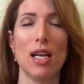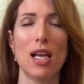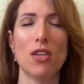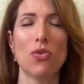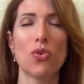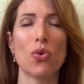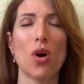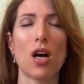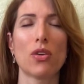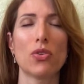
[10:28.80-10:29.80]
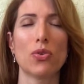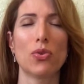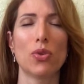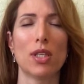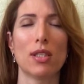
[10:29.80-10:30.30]
and you know how to
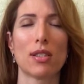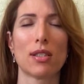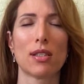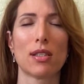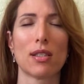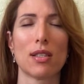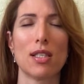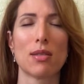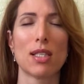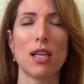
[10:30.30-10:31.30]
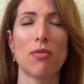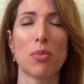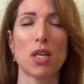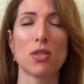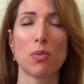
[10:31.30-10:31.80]
do it. It's safe,
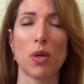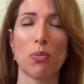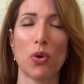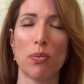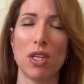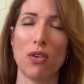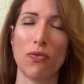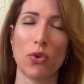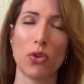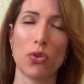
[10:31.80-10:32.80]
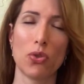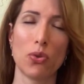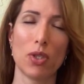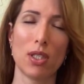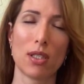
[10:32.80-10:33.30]
possible, and permitted for you
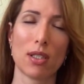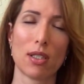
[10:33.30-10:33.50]
to it.